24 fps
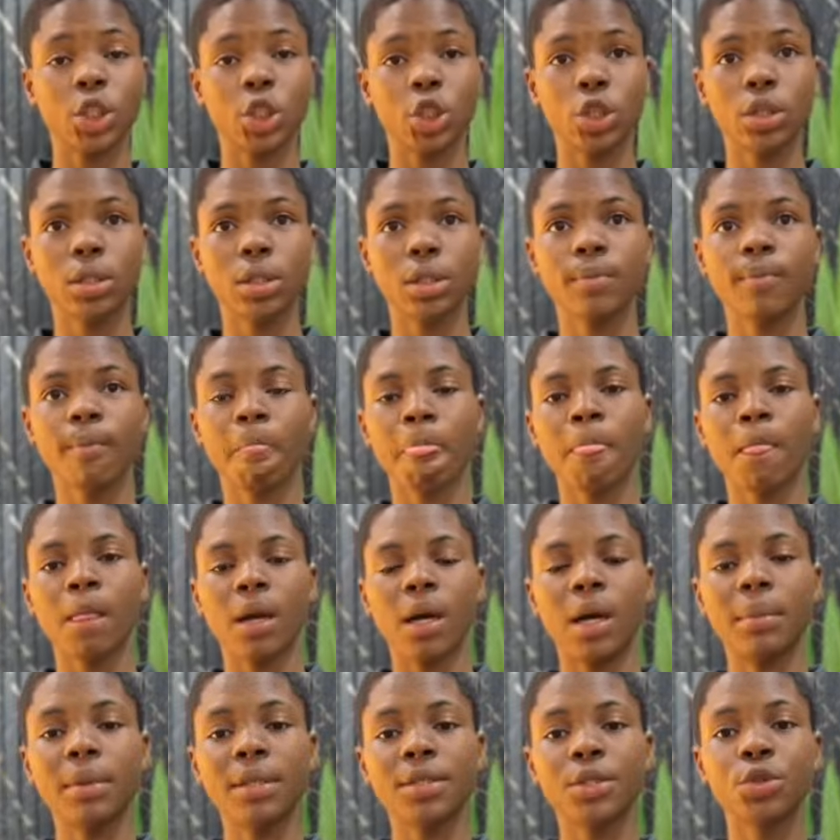Short.
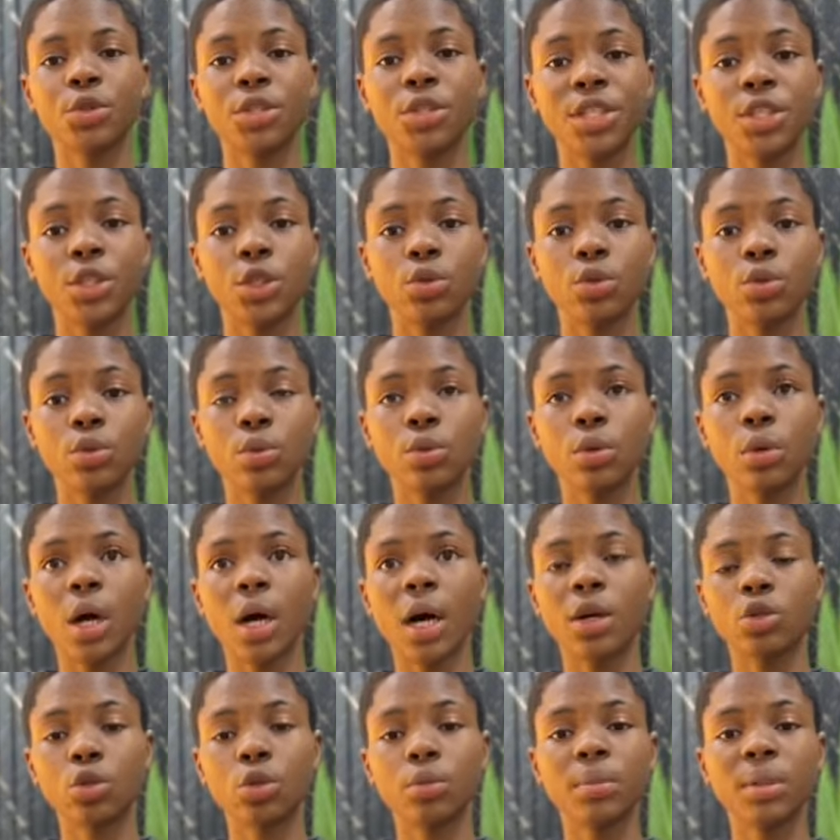I'm here to teach you
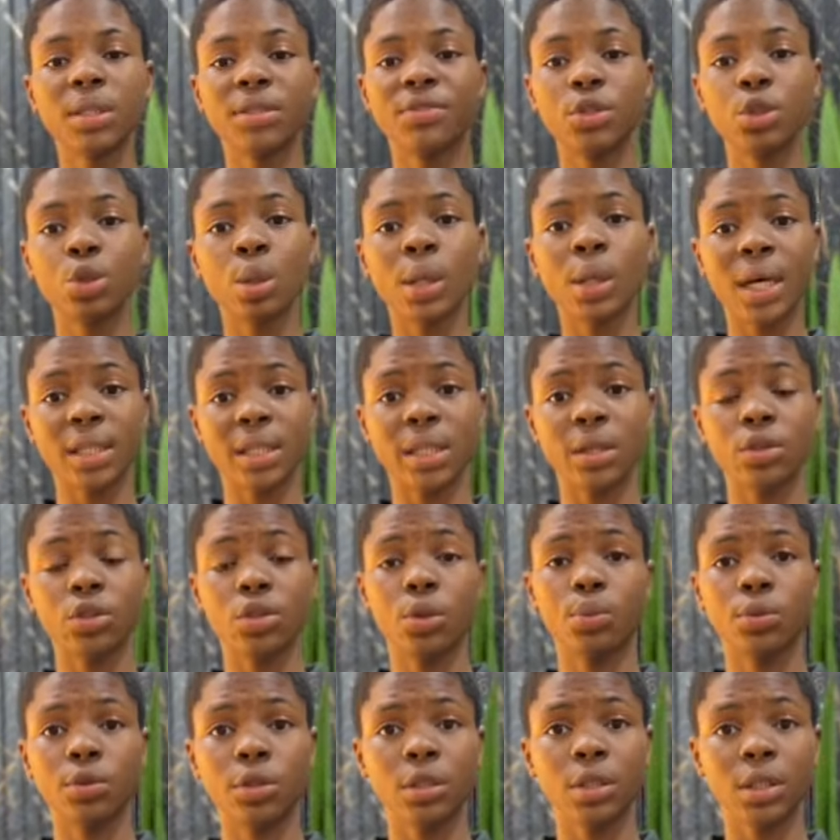how to make video that sells
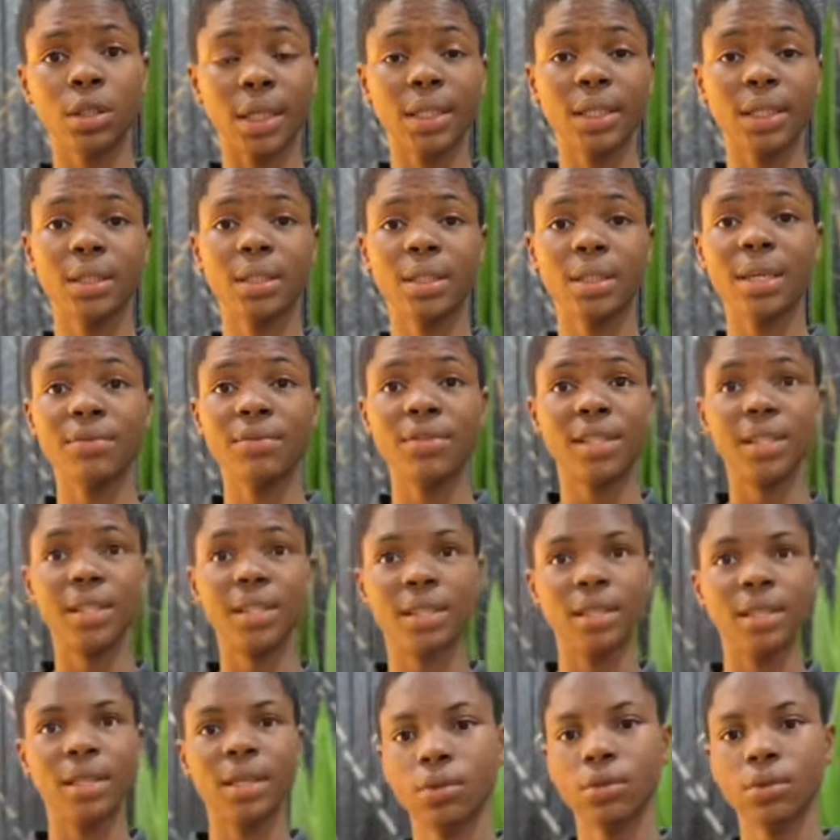your product and
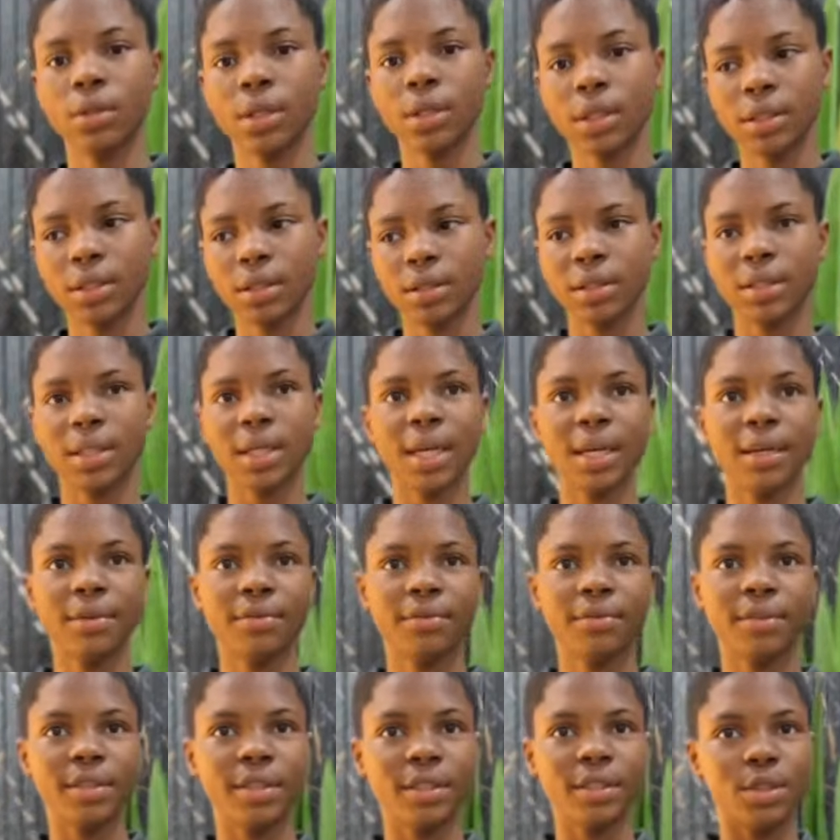services. So let's just dive
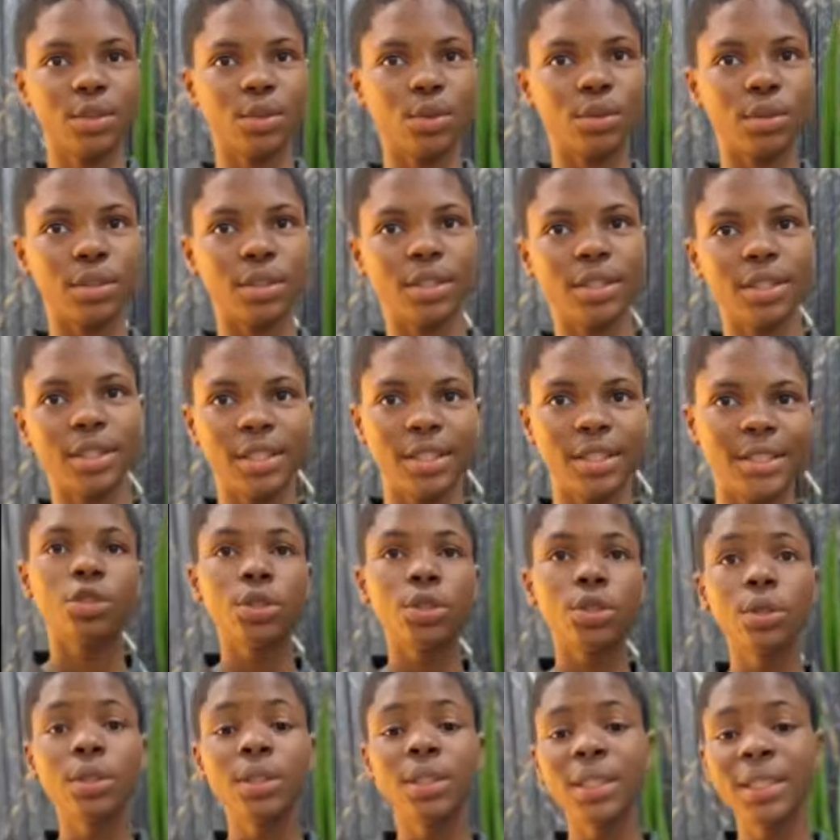into it.
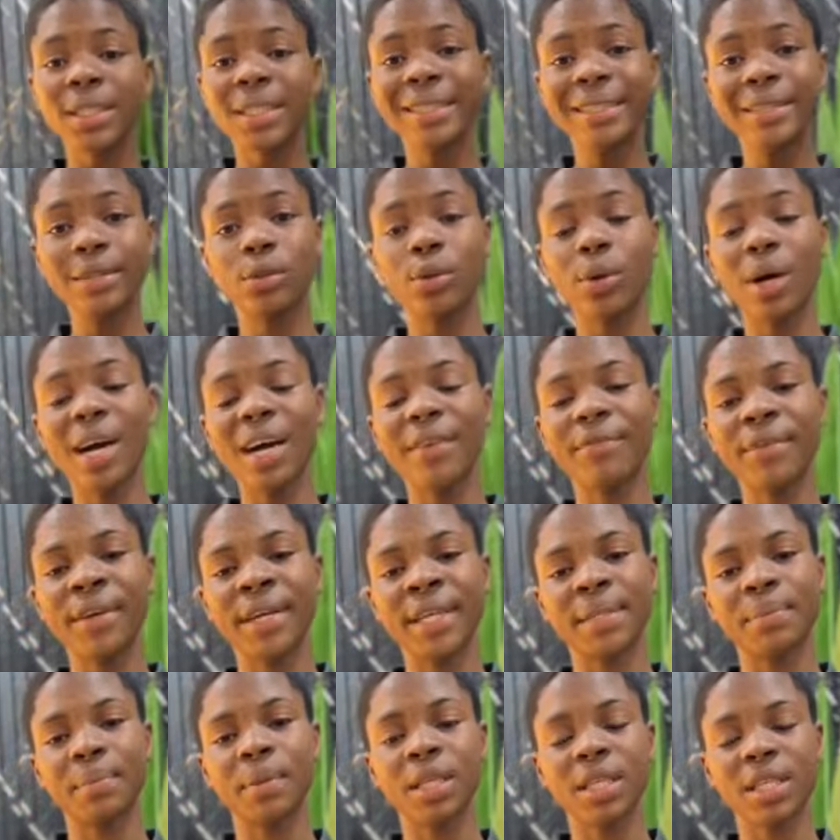You don't need to have
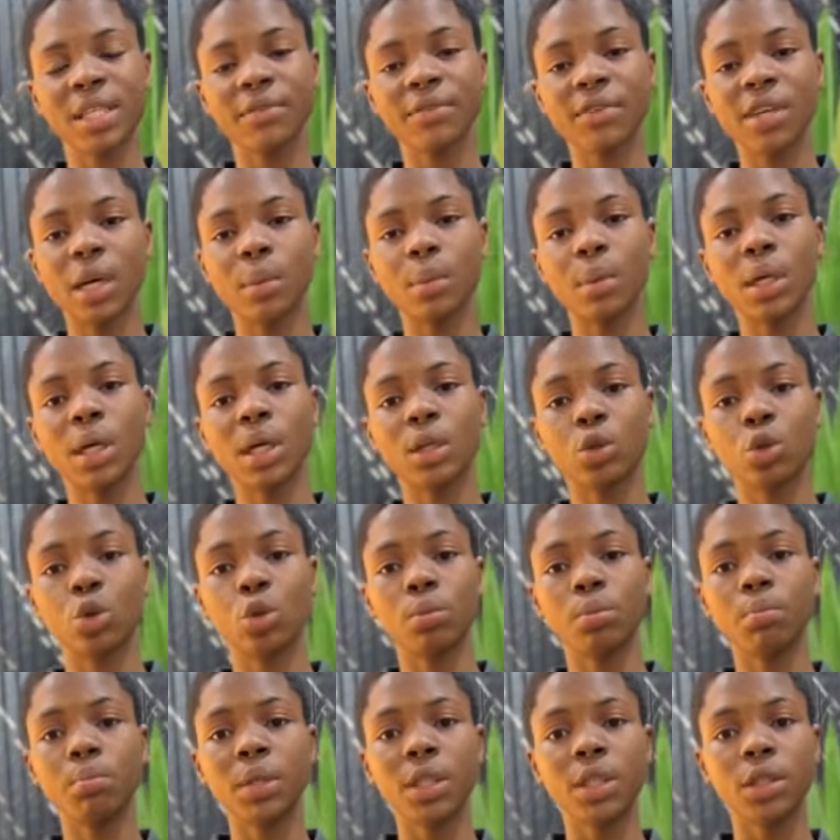an expensive camera
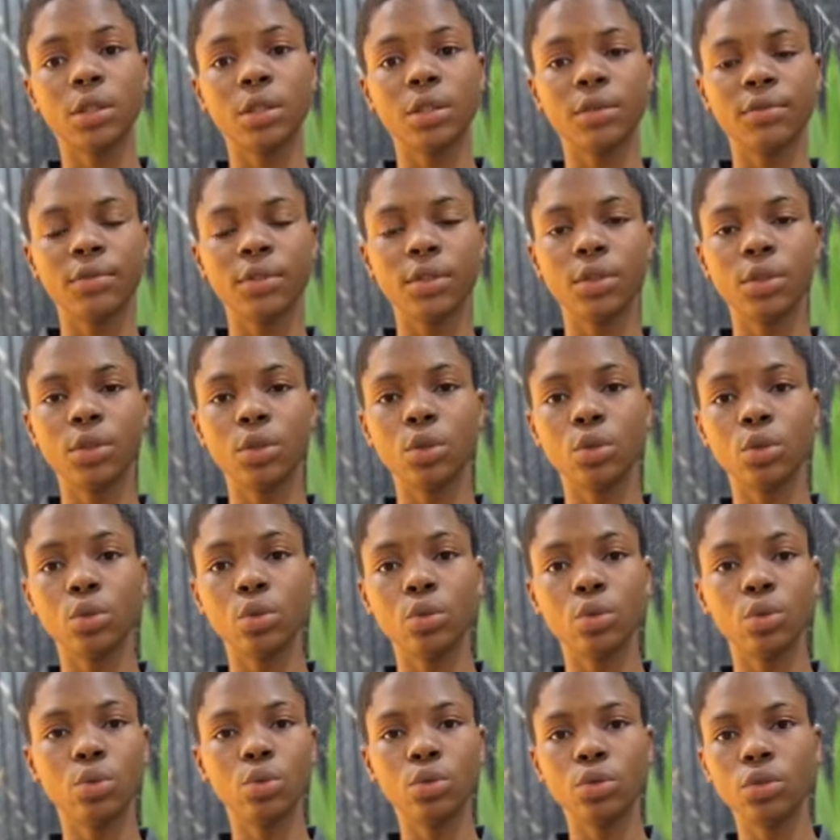to make your video
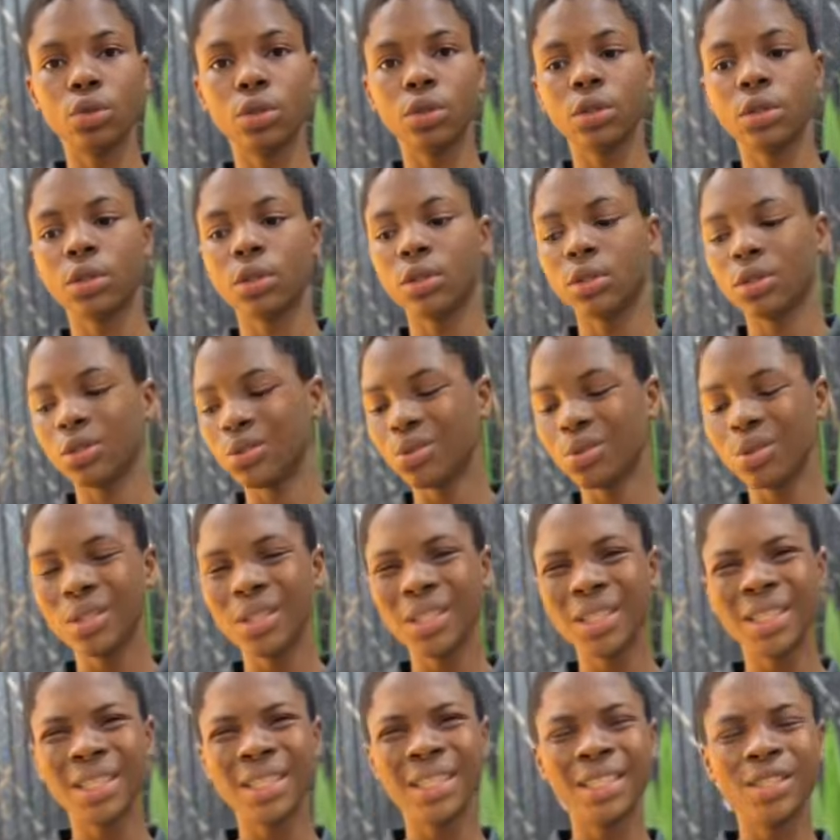look good. You
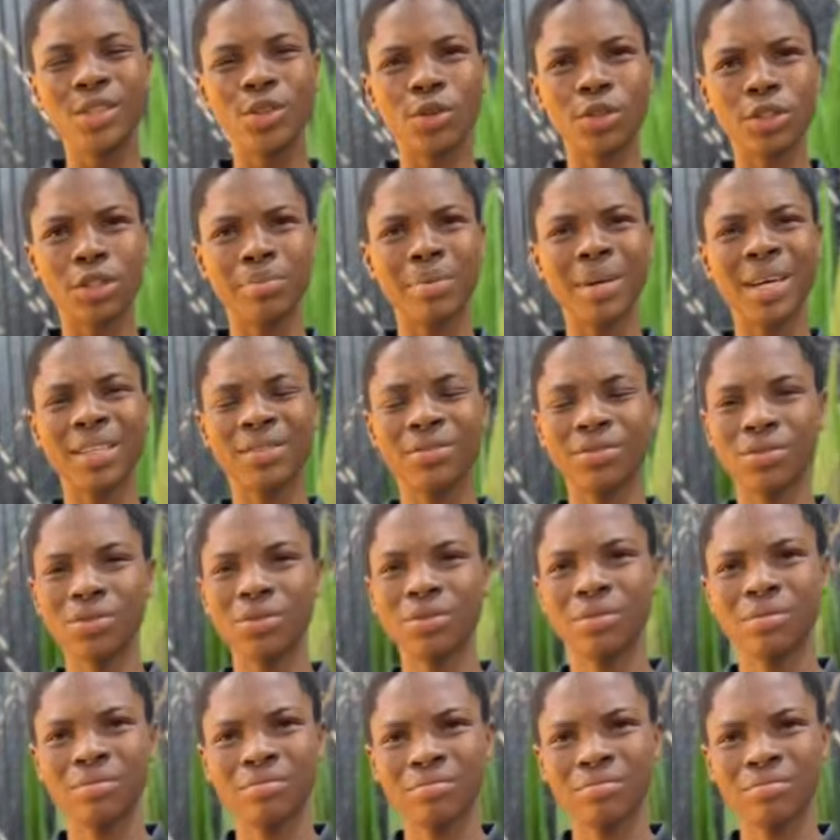only need your smartphone,